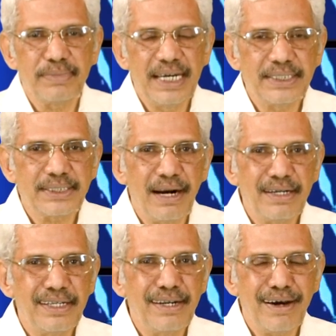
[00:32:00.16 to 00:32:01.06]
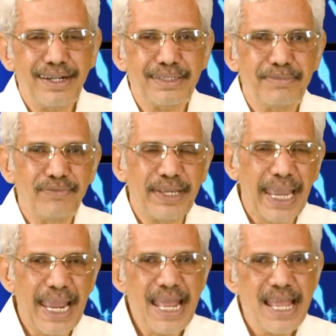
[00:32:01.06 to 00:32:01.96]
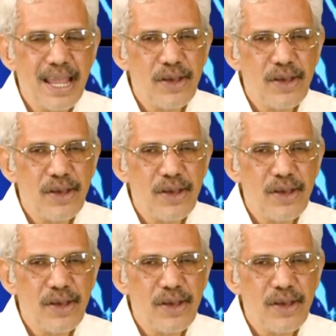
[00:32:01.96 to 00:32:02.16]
to minus RT logarithm of K.